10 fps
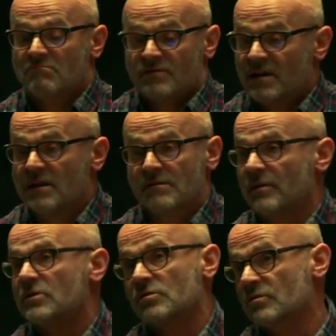The
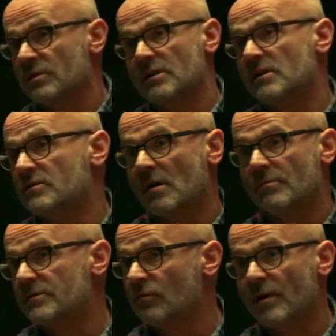individuals within those
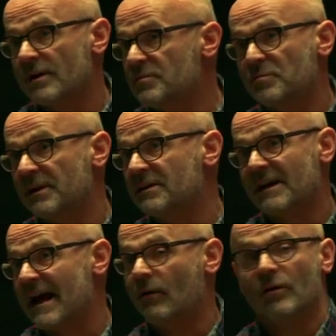companies already splintered
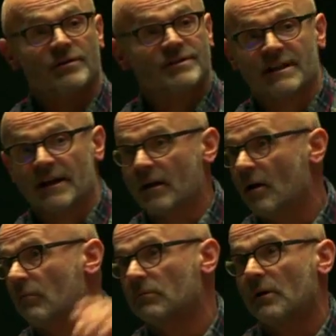out and are setting
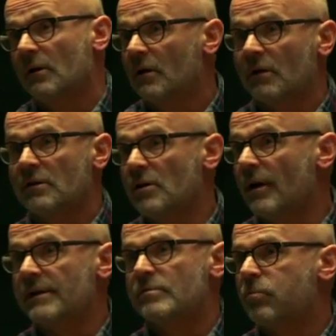up new
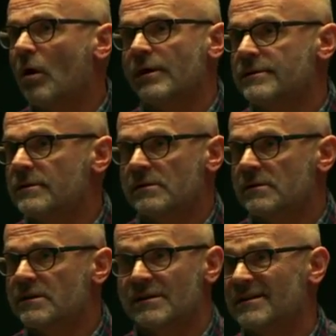enterprises.
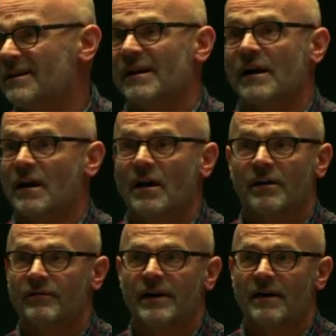It's just a kind
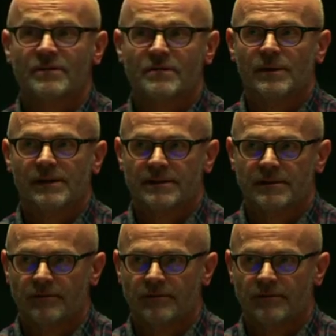of inevitability,